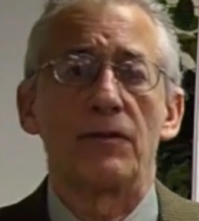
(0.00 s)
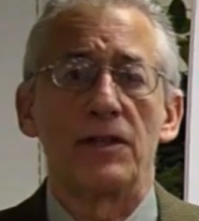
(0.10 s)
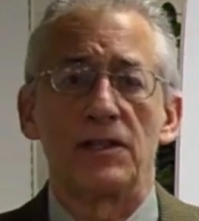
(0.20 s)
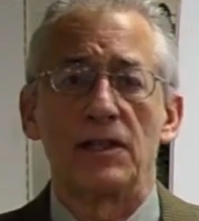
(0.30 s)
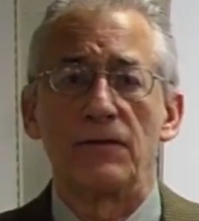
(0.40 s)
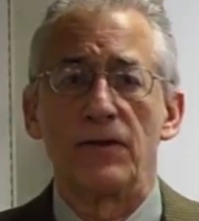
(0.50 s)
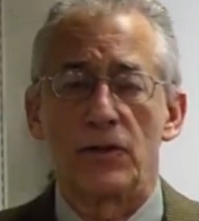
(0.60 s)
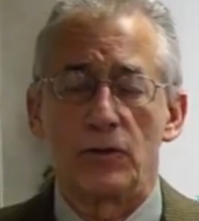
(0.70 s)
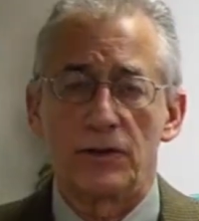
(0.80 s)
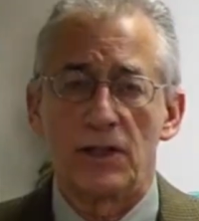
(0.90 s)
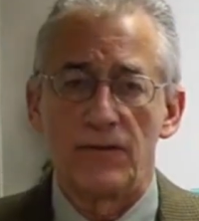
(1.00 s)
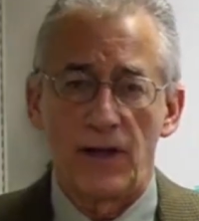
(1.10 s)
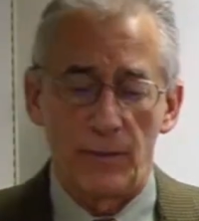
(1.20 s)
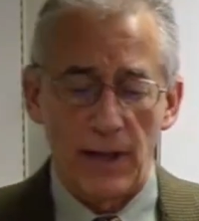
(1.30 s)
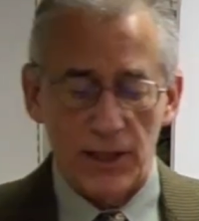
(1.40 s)
for these individuals to
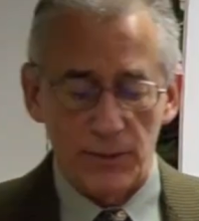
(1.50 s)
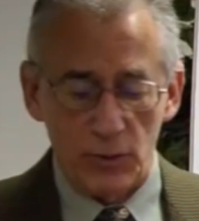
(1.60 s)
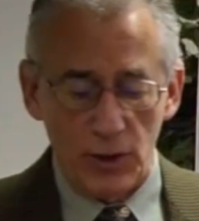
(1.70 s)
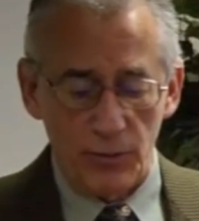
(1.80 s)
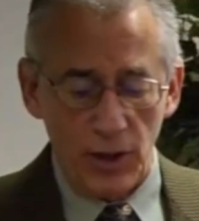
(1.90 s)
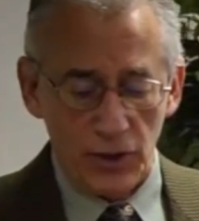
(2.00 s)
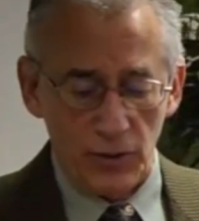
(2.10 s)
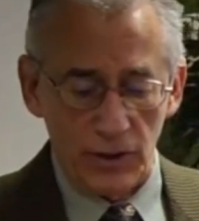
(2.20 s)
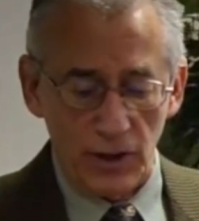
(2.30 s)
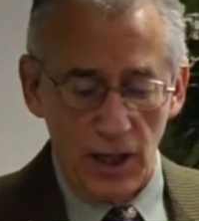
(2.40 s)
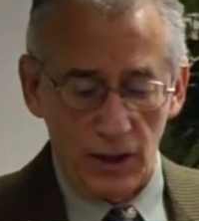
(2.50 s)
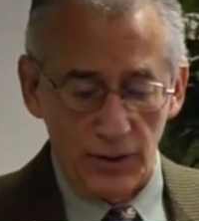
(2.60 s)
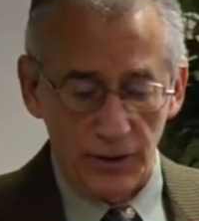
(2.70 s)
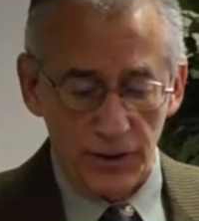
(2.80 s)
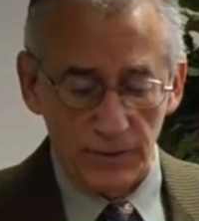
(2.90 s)
develop expiratory pressure
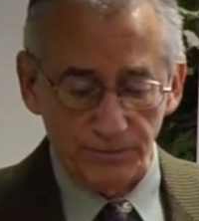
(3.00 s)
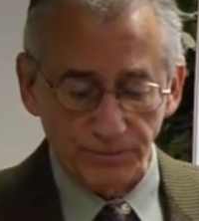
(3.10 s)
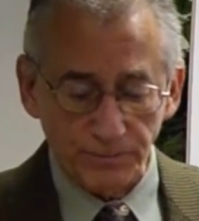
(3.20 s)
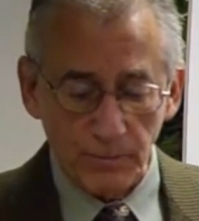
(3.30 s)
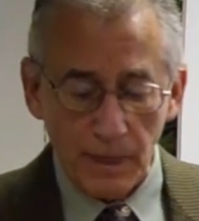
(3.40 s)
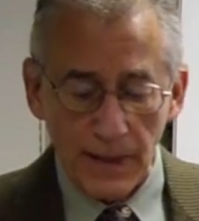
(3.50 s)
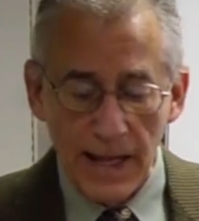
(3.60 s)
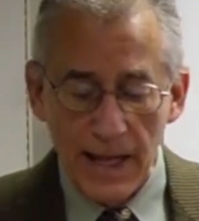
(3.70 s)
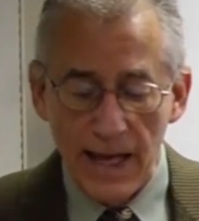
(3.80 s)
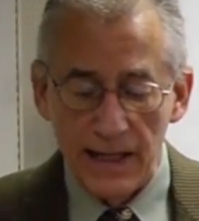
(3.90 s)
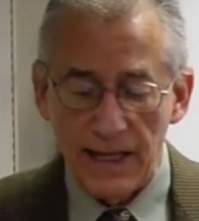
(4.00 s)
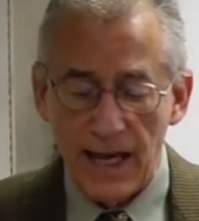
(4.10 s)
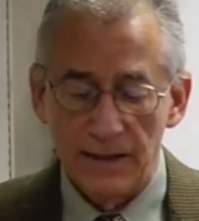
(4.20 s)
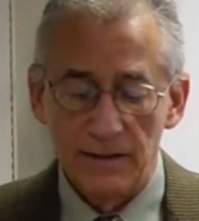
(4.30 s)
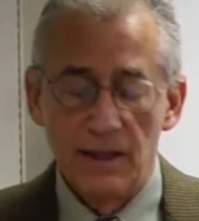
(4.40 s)
intolerance. And
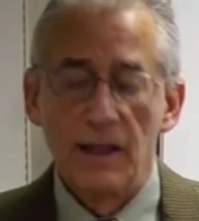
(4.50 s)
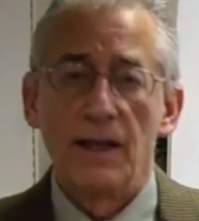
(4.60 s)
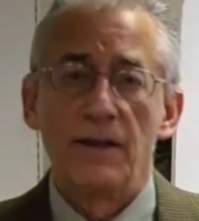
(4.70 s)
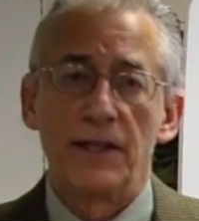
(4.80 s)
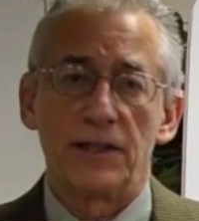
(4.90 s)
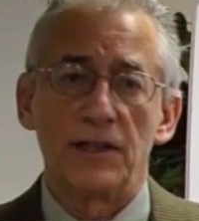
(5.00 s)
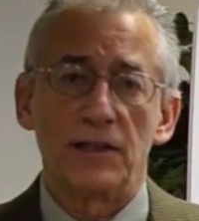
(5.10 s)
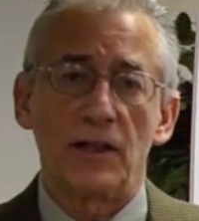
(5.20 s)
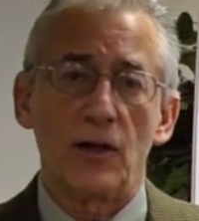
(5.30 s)
again, this is the